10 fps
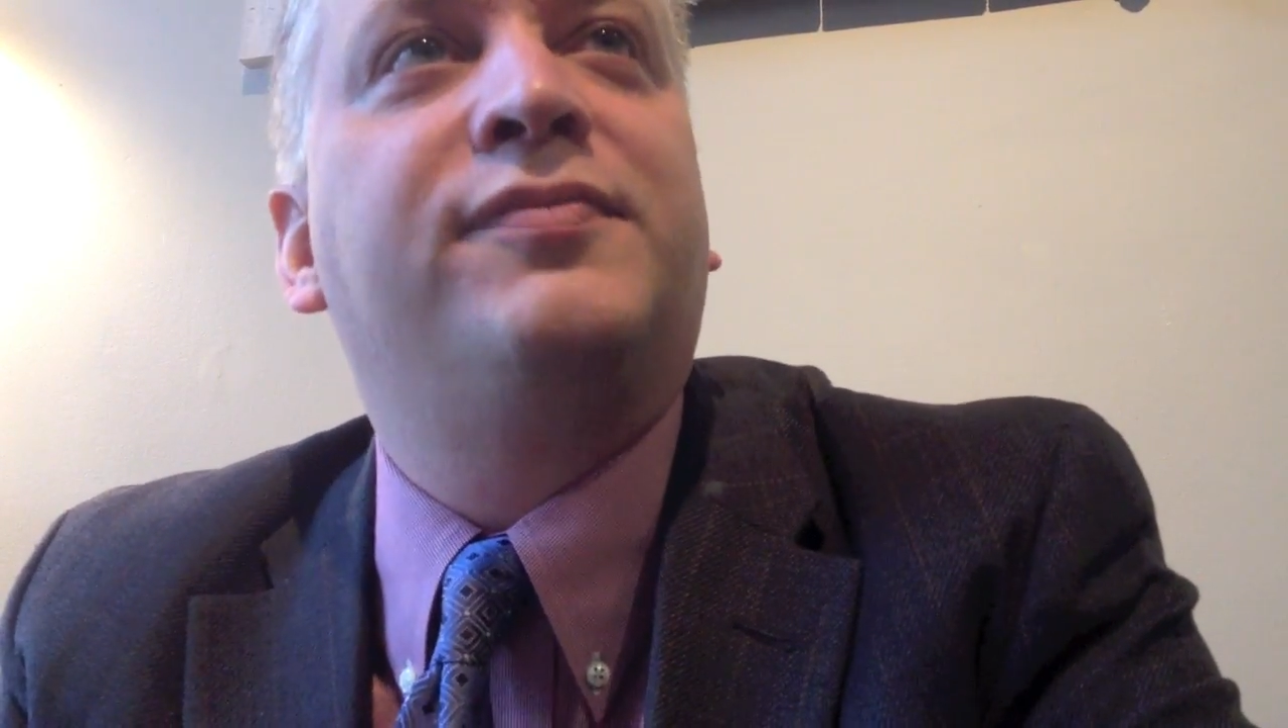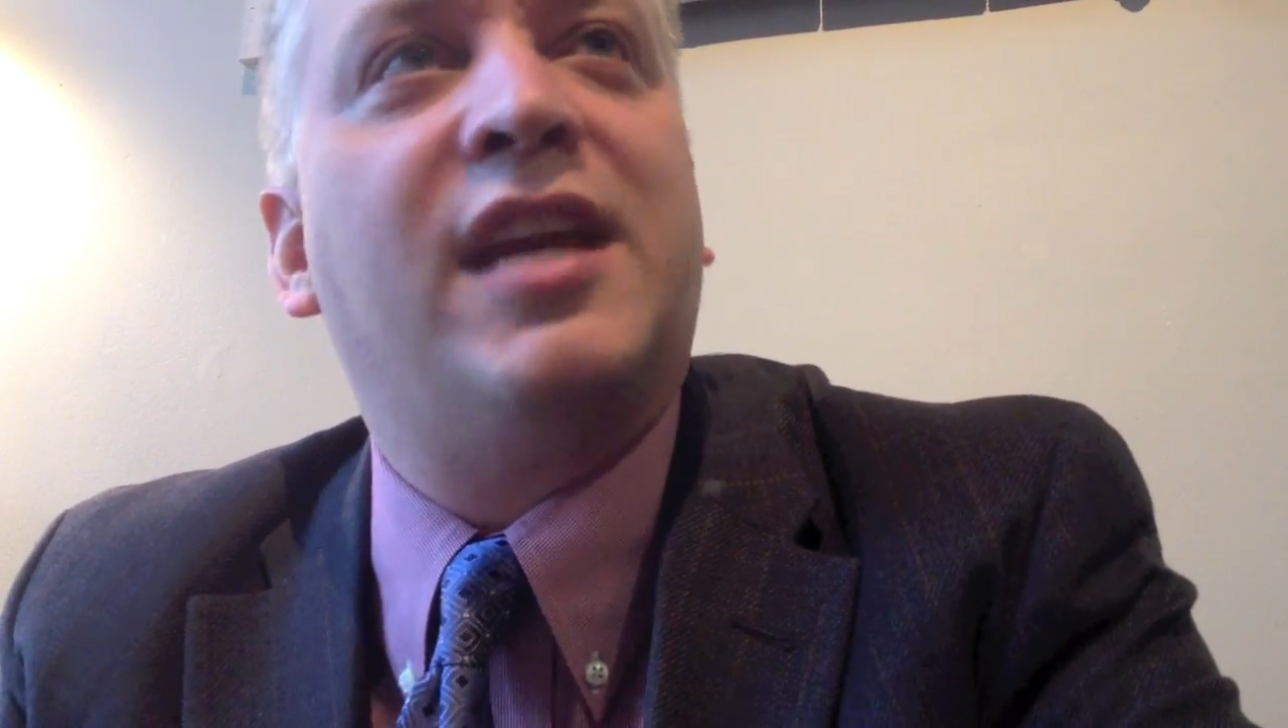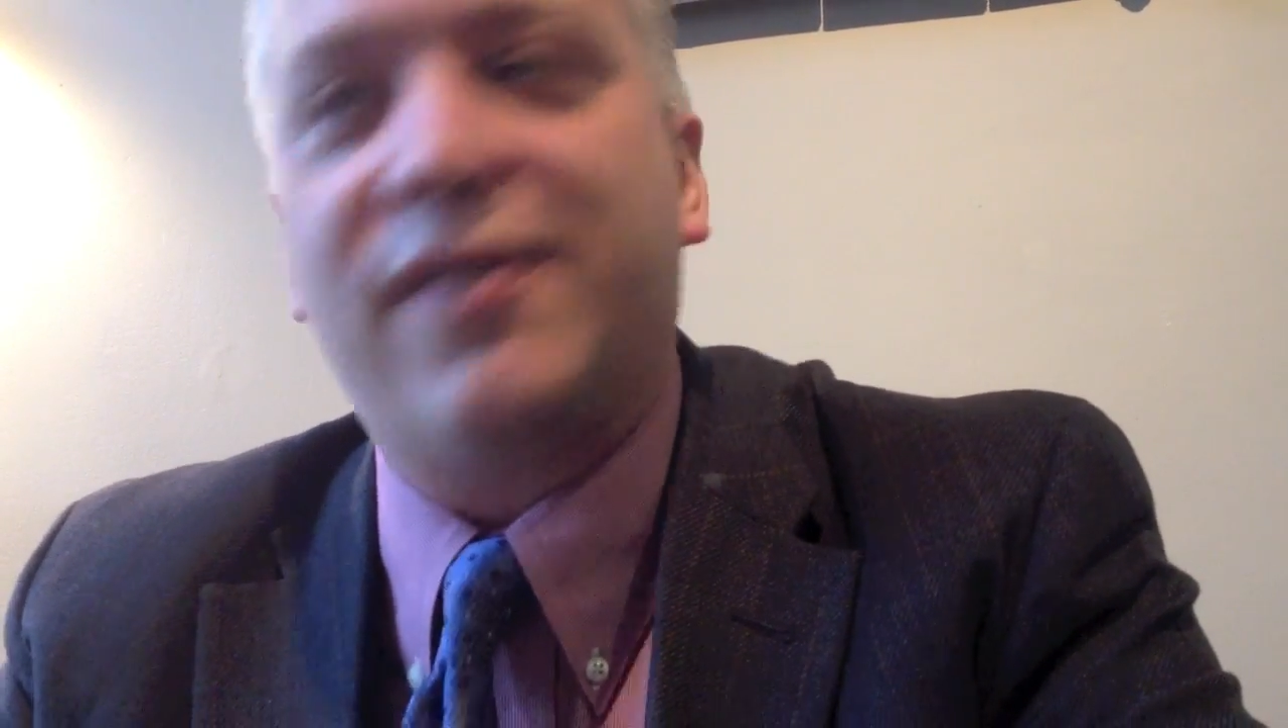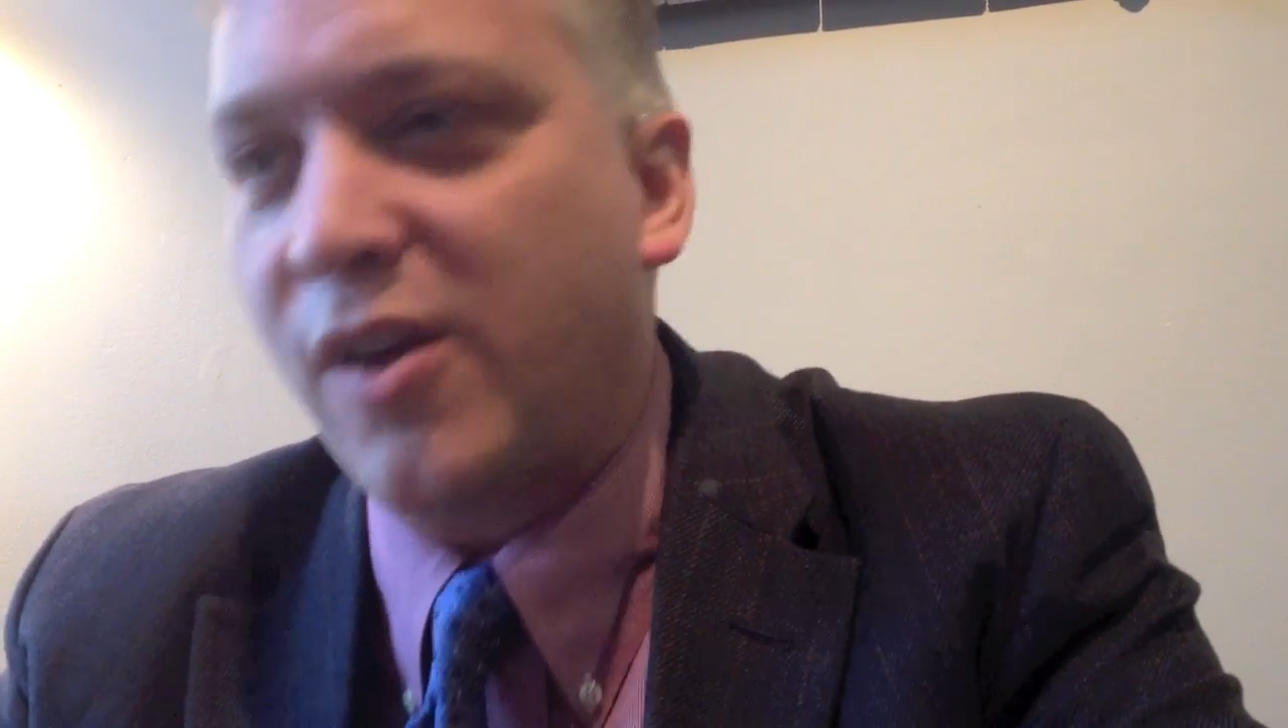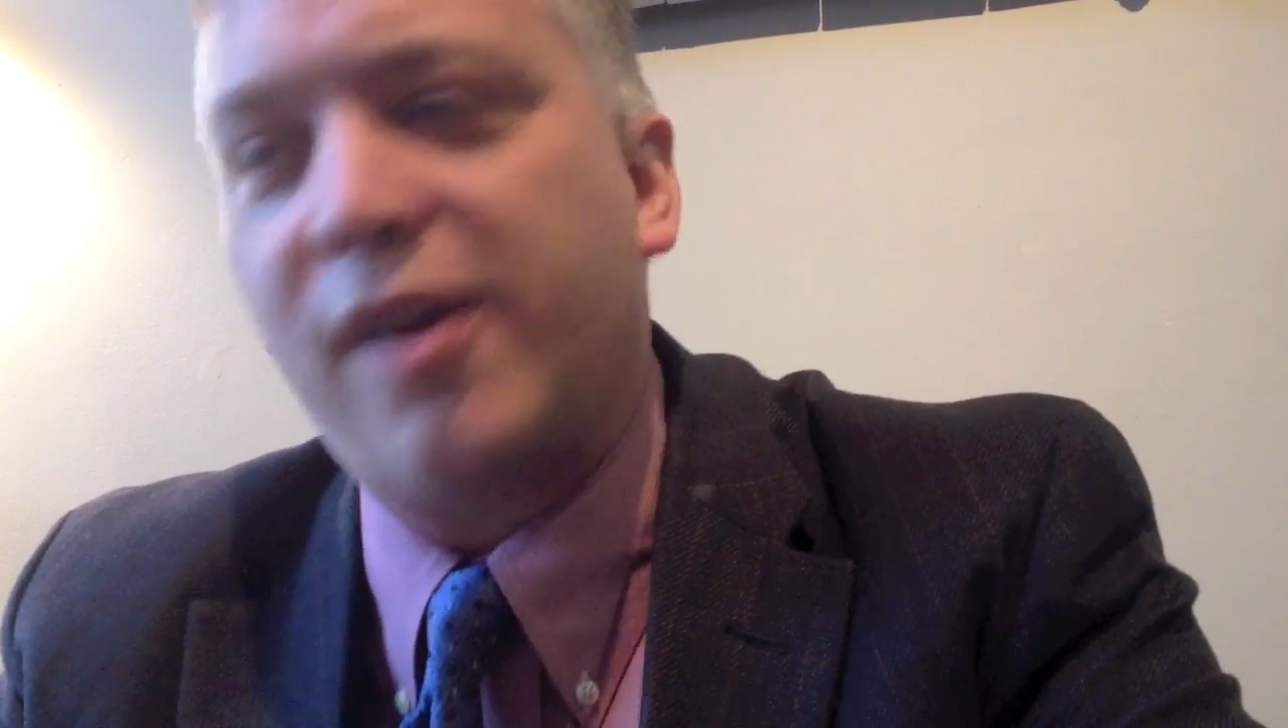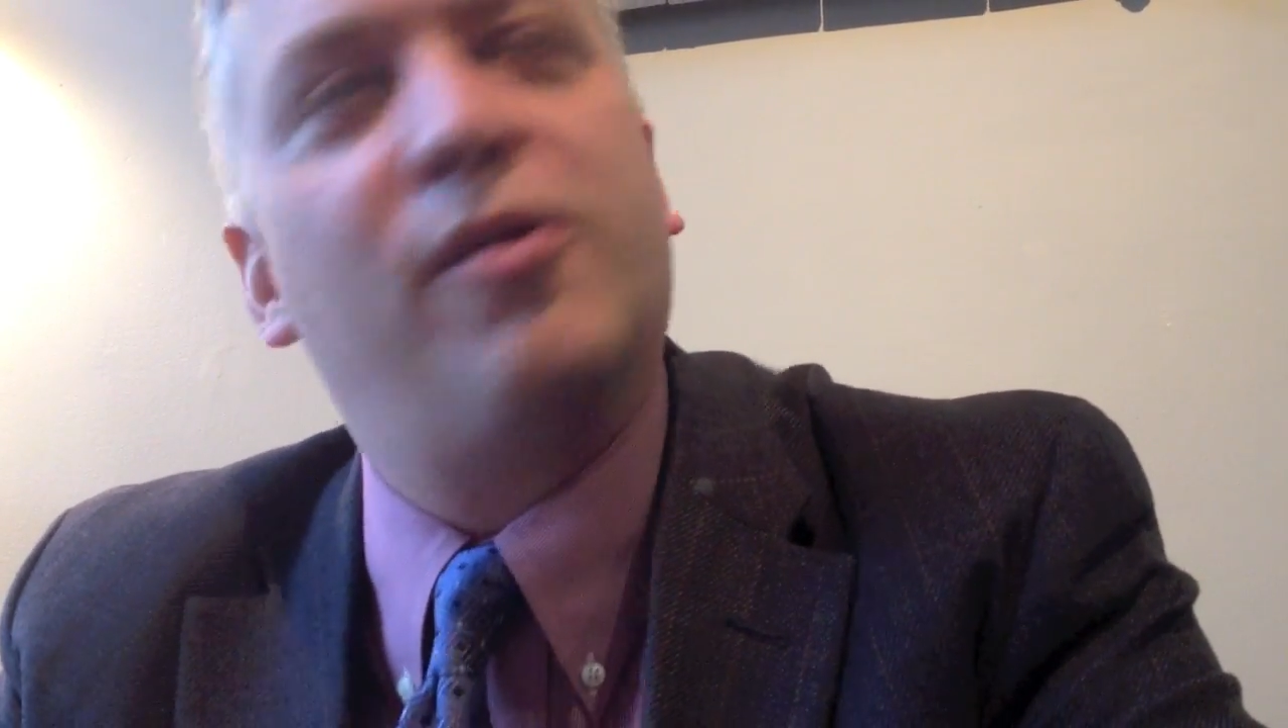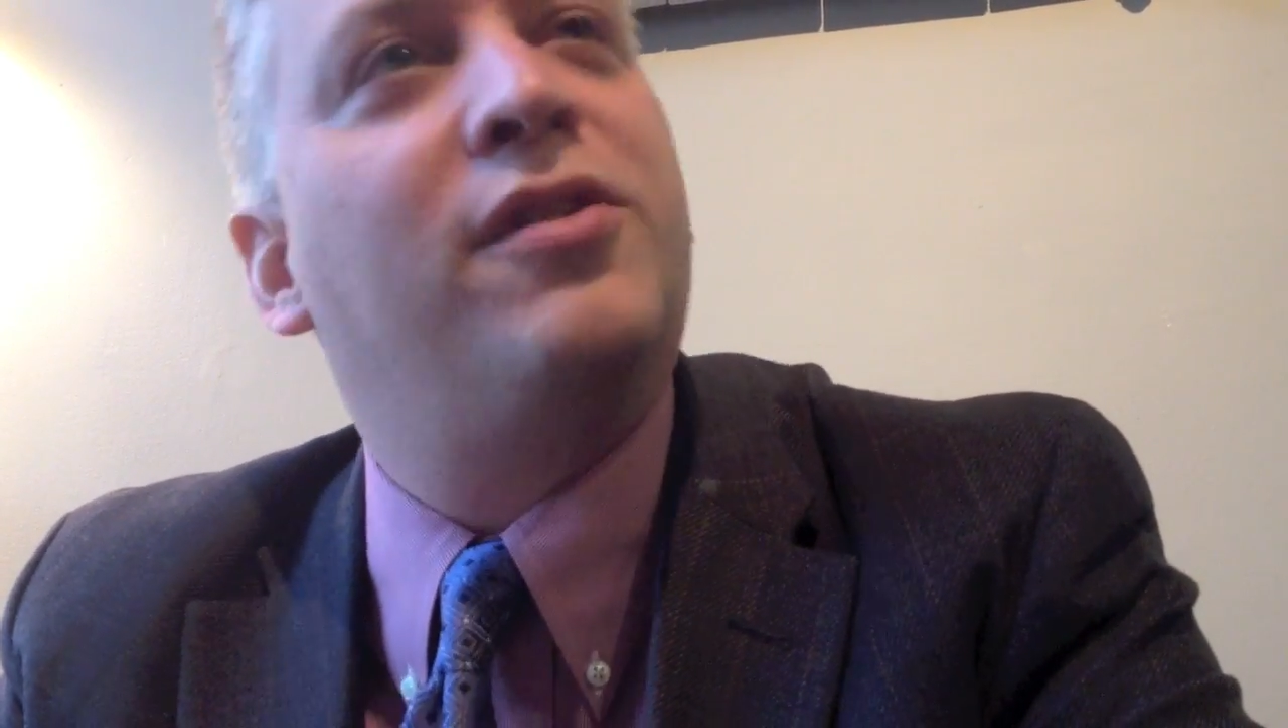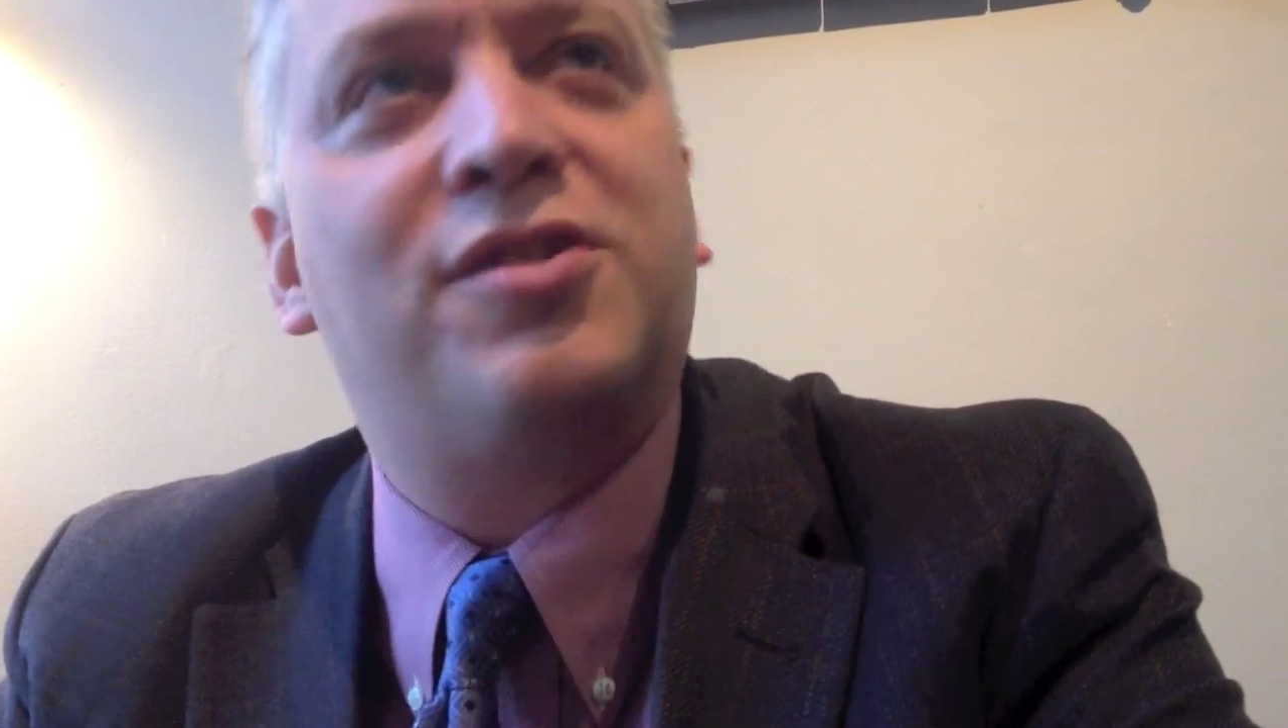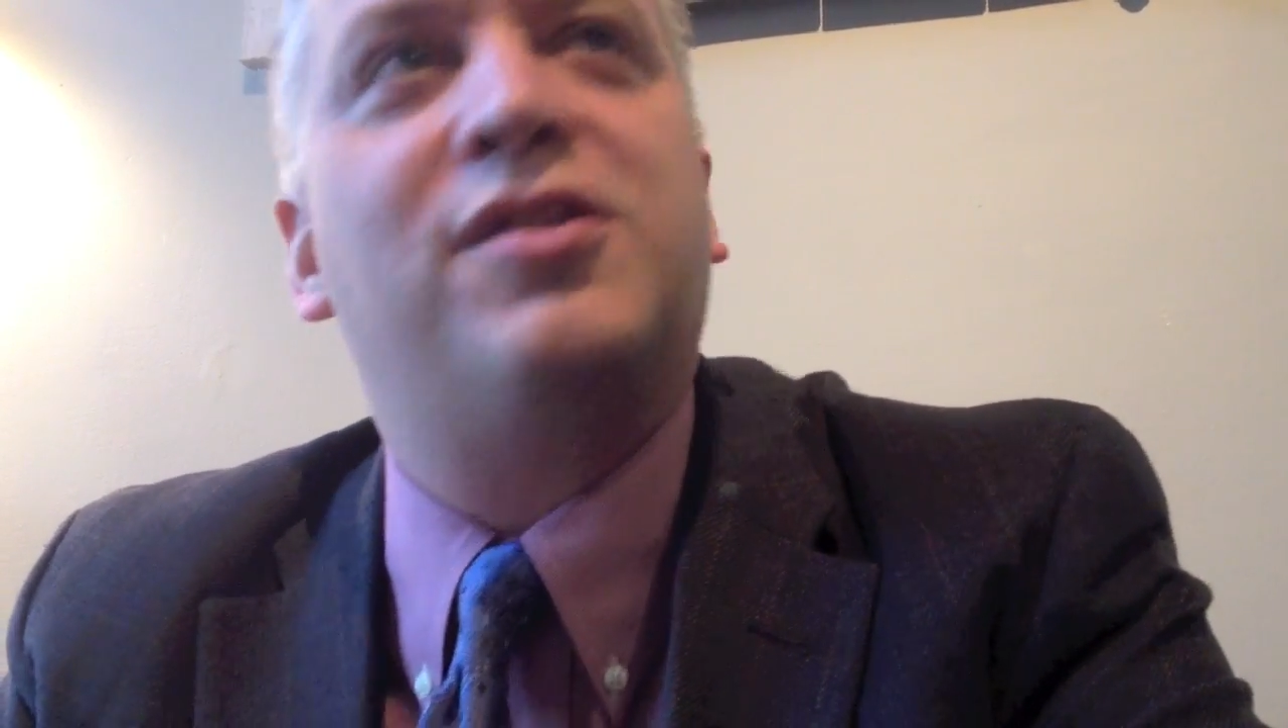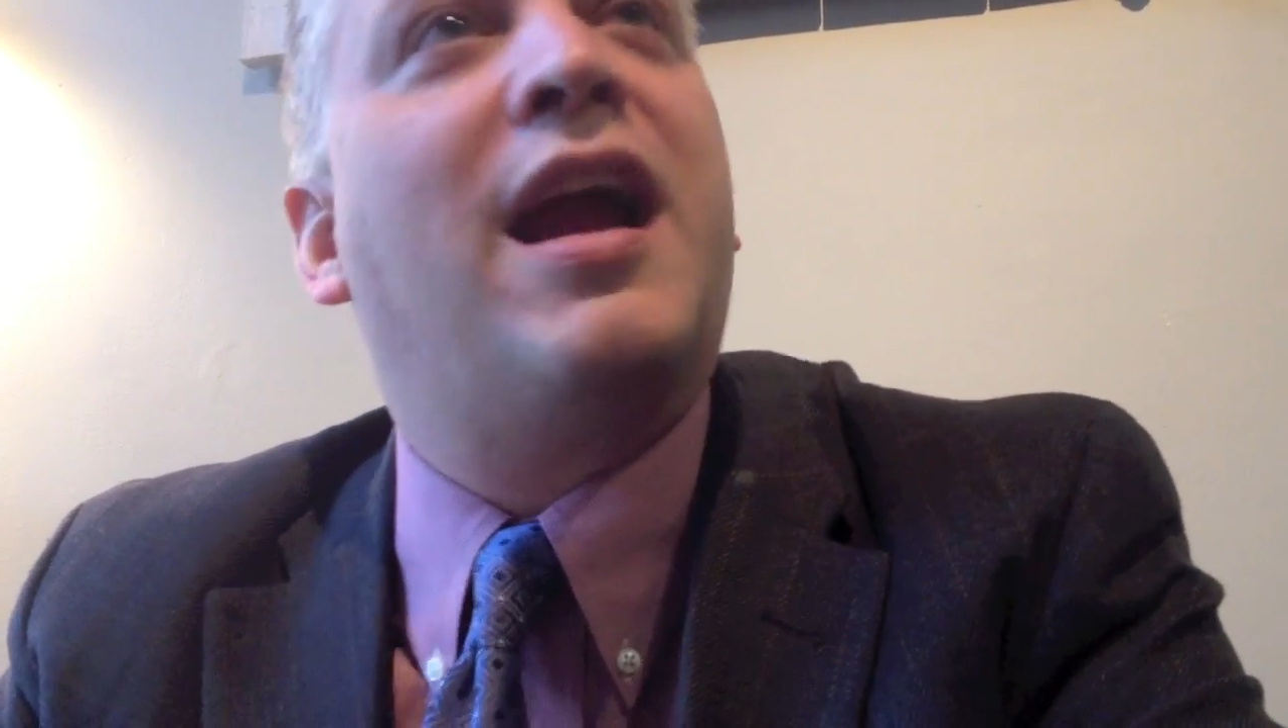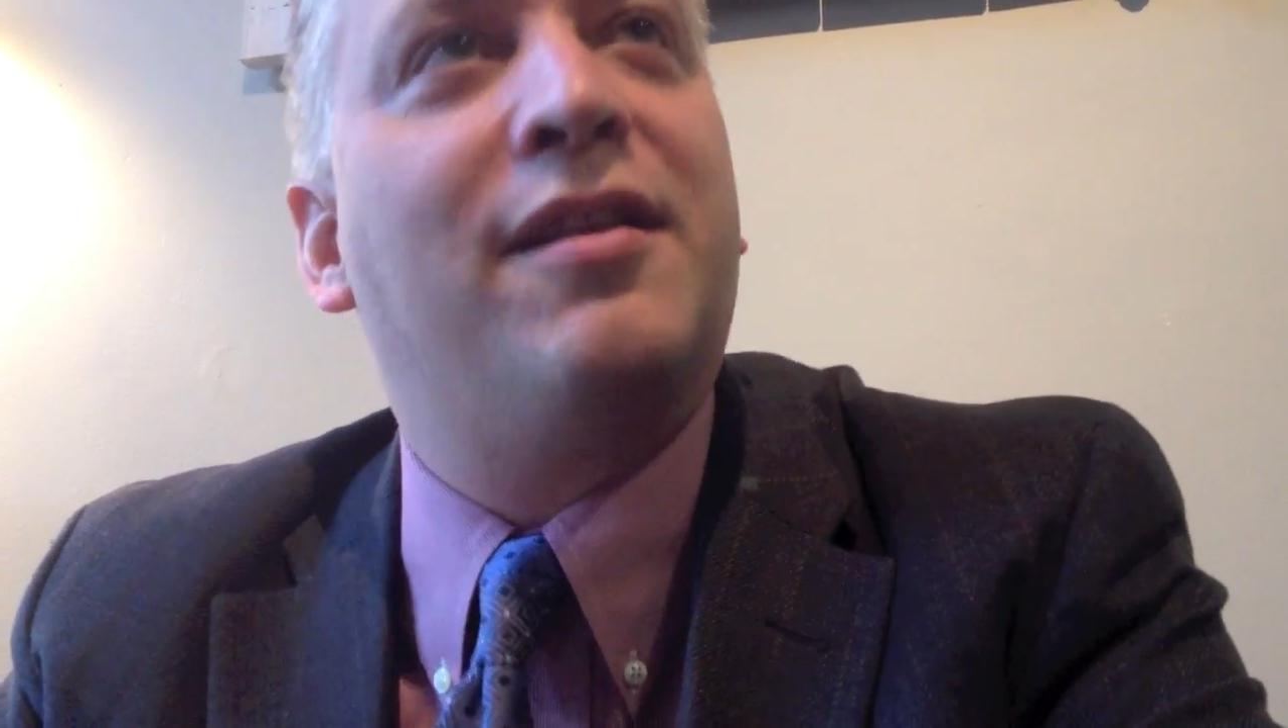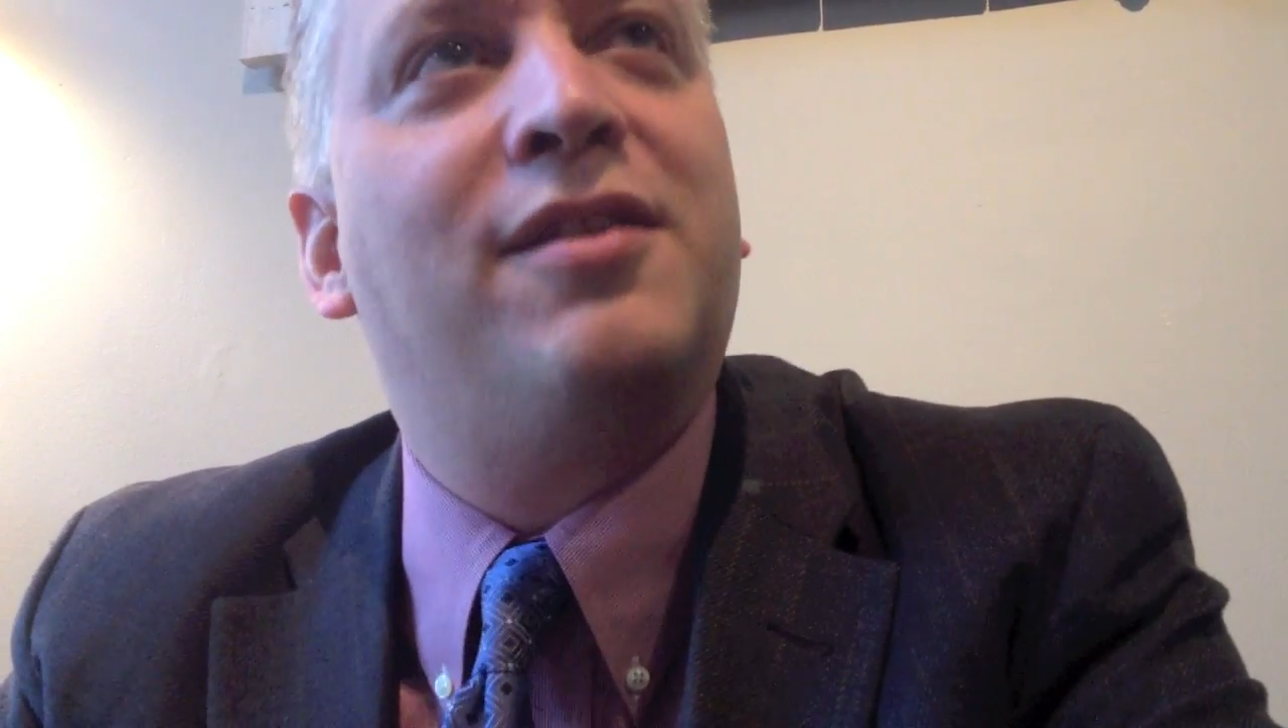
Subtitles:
even though I don't understand it